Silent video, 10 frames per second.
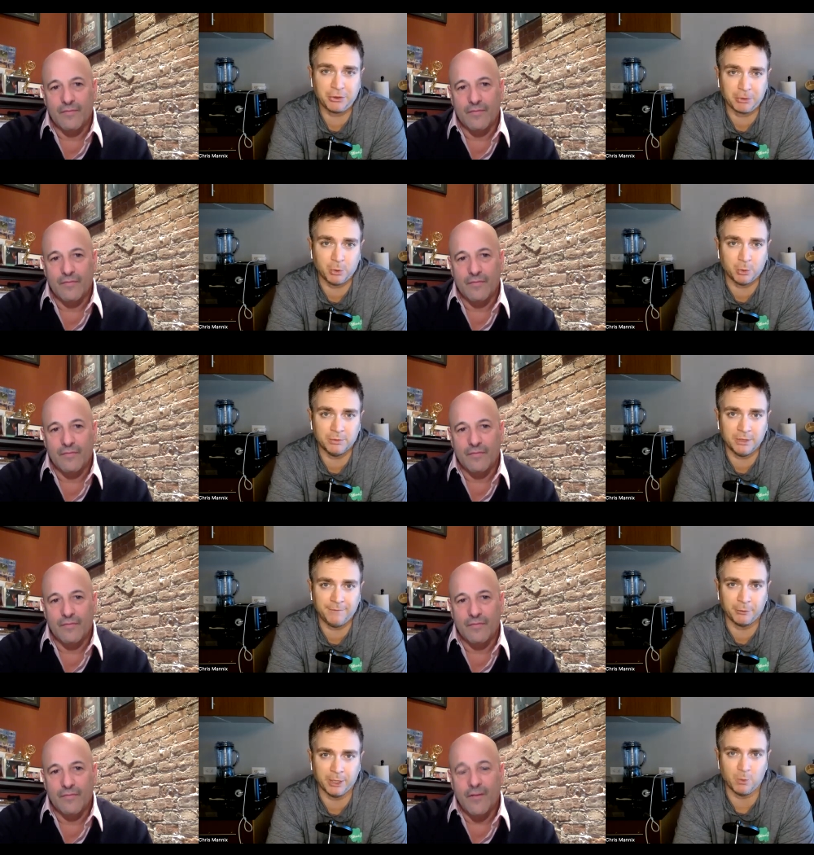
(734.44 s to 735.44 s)
Speaker 1: it through
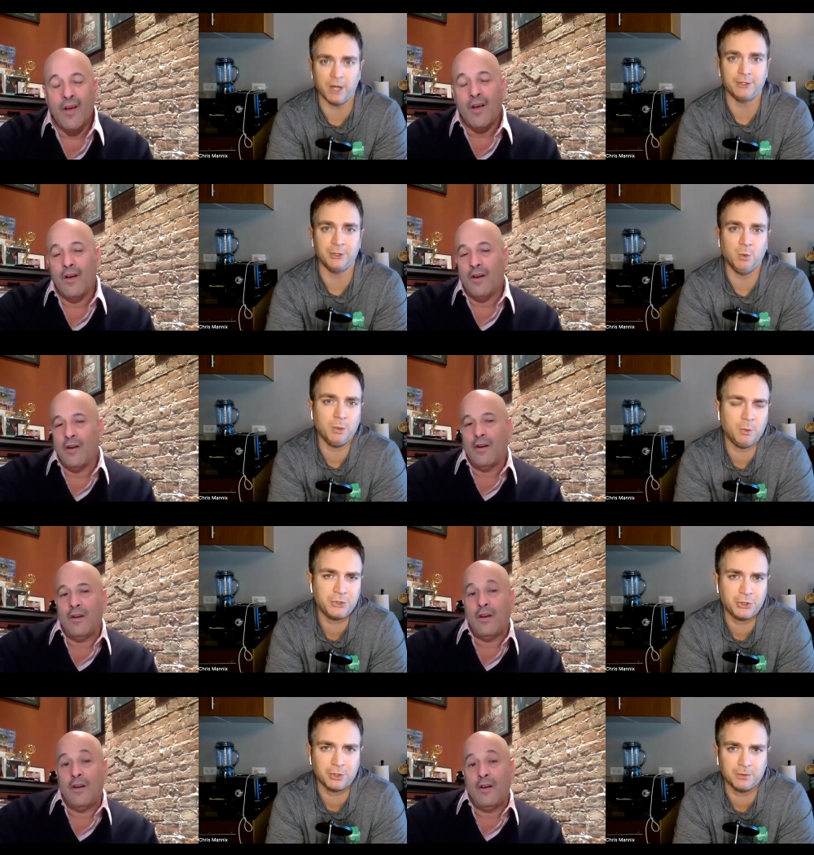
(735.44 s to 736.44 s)
if he really wanted to. What
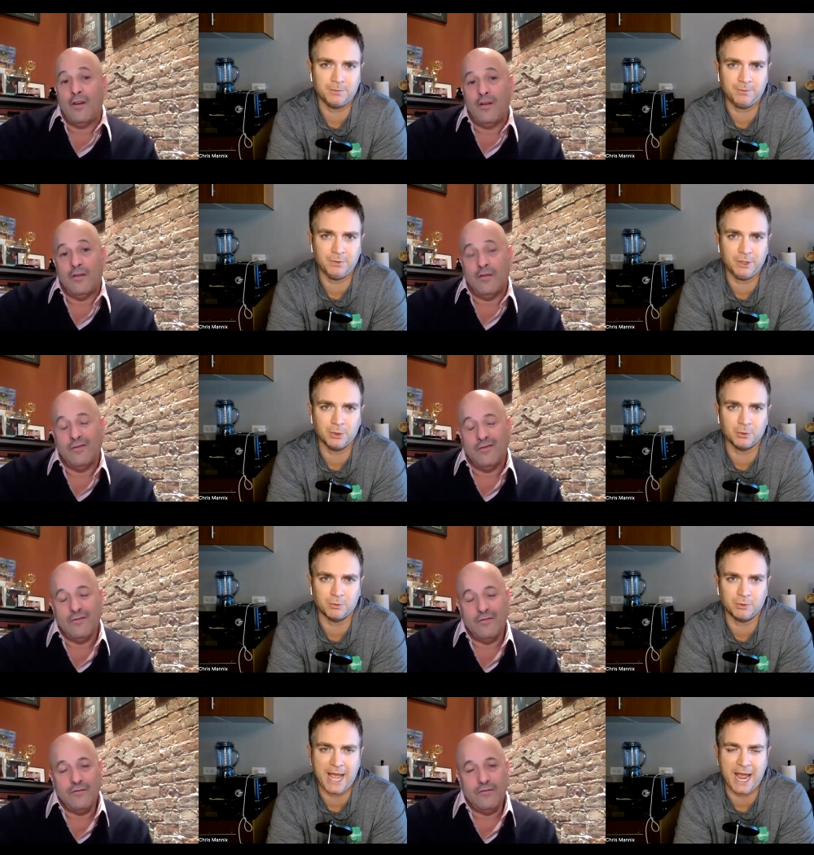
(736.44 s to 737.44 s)
was your
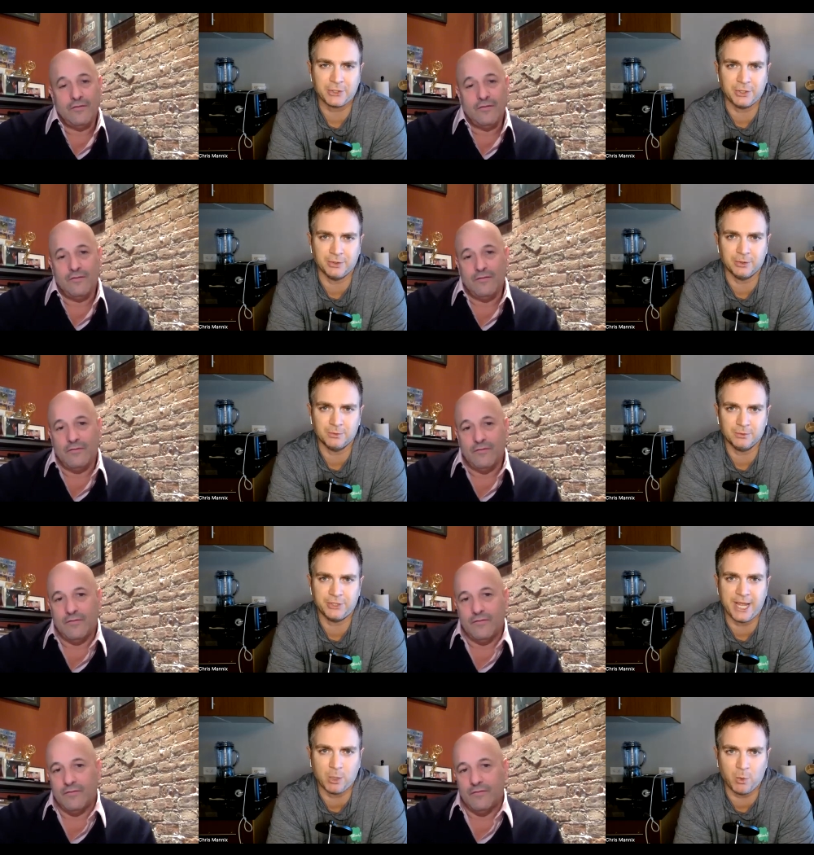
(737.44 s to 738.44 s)
your reaction or
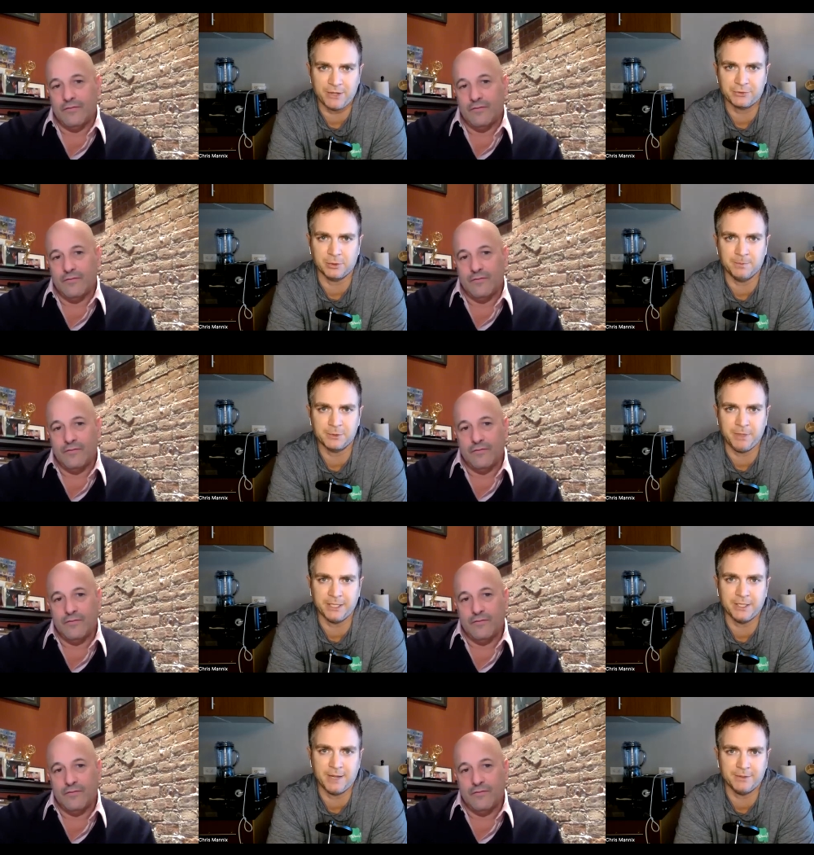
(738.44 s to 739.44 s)
your takeaways from
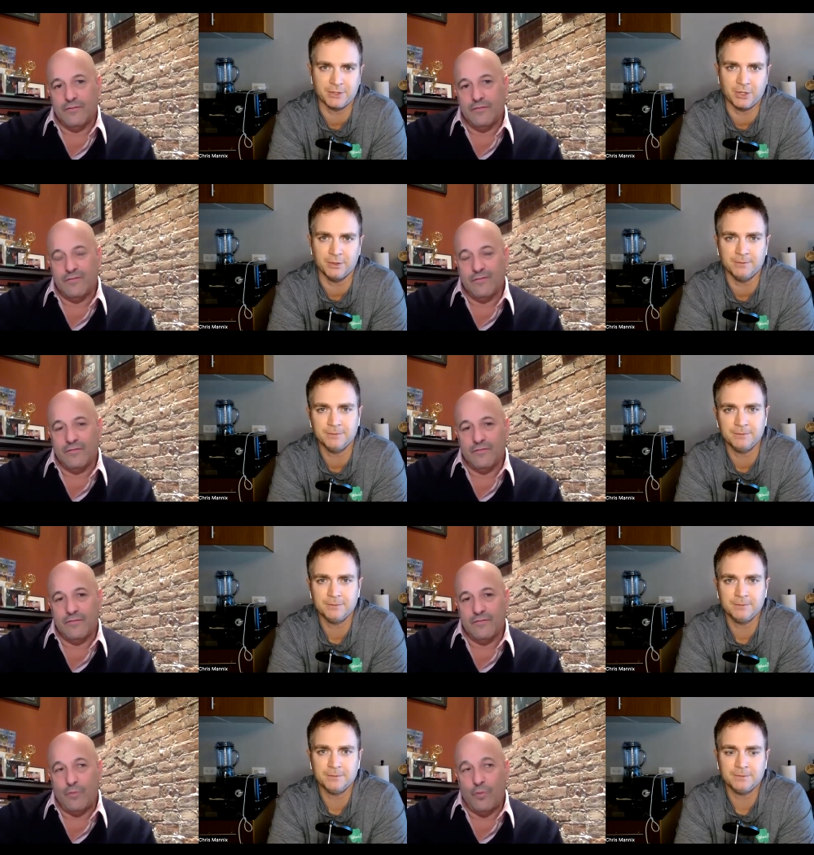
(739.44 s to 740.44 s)
speaking to David Stern?
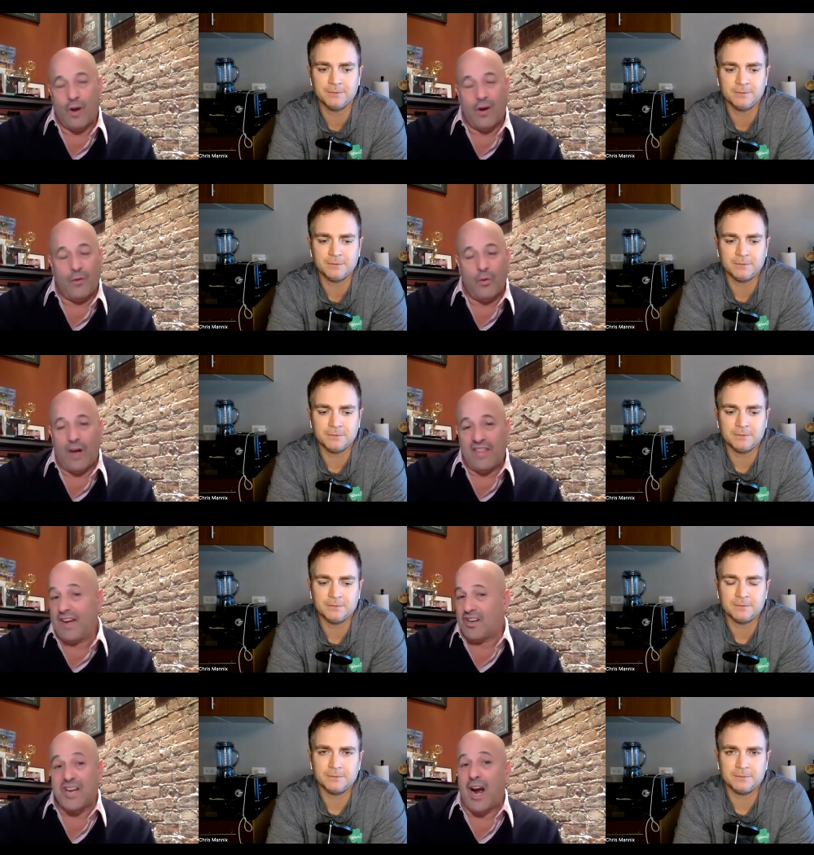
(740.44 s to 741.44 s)
Speaker 2: Well, well, I
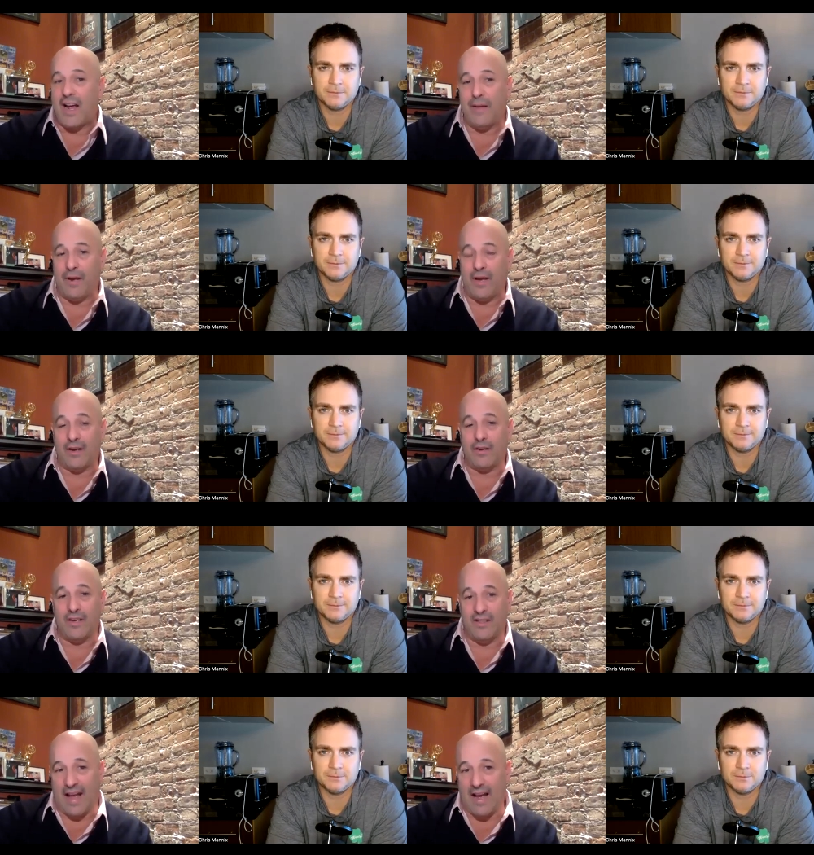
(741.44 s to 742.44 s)
think our timing
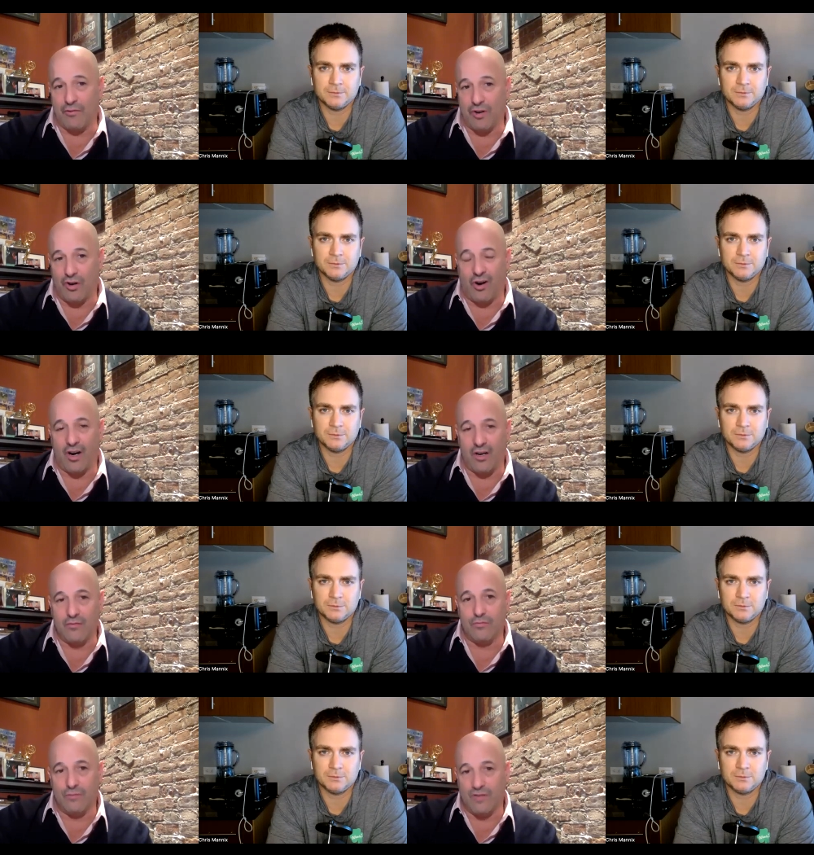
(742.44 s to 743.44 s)
in that regard
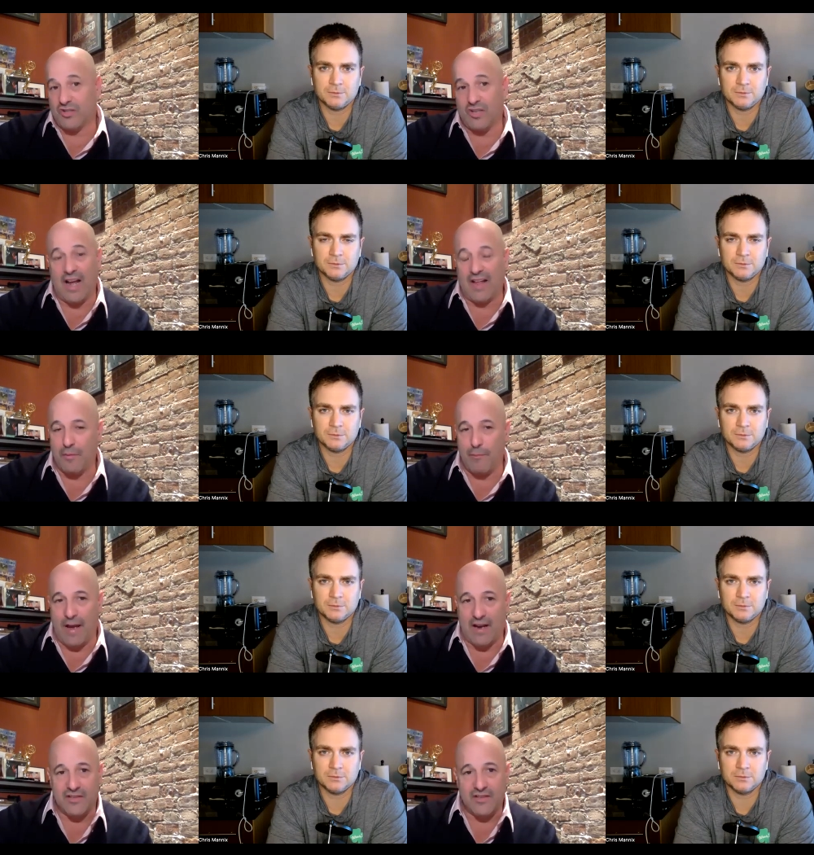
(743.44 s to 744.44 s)
was not the
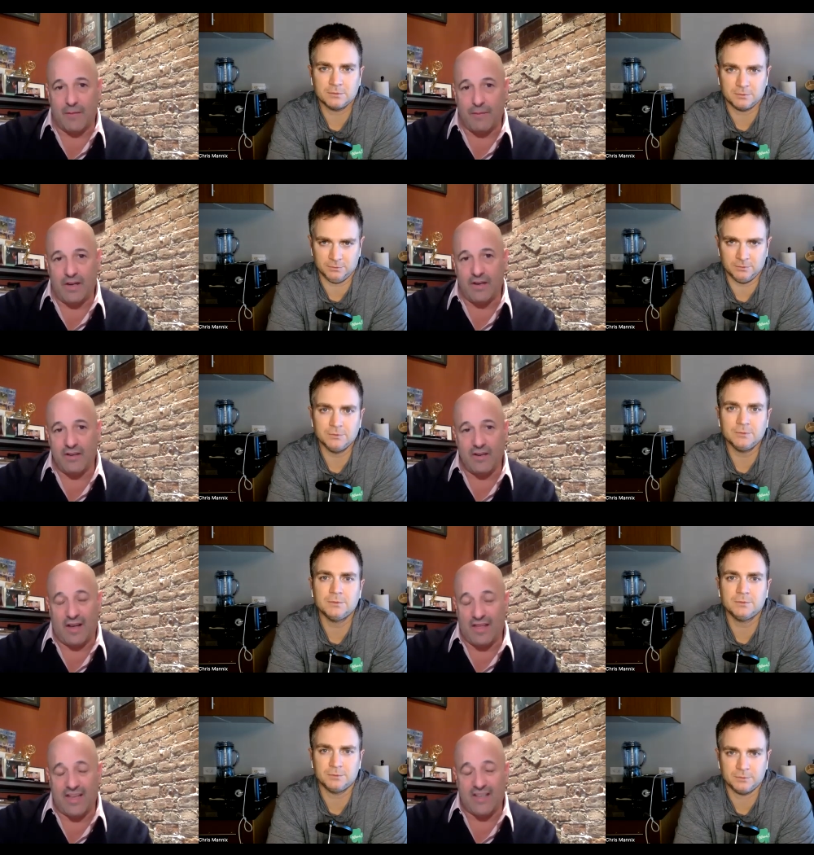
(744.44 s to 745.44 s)
best. I mean,
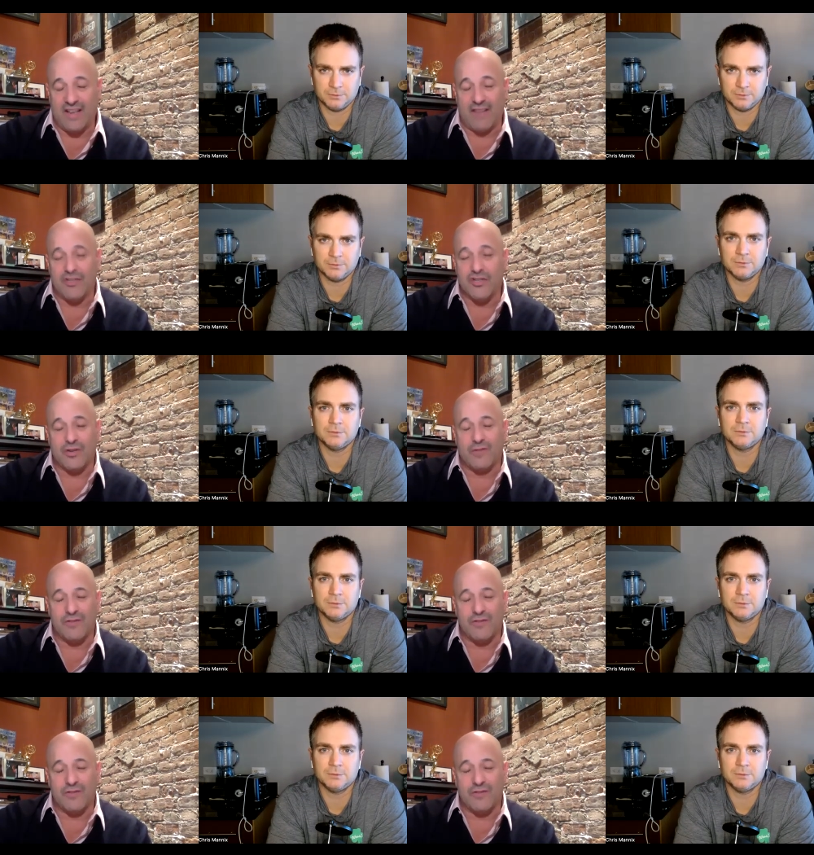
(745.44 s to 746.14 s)
I think David Stern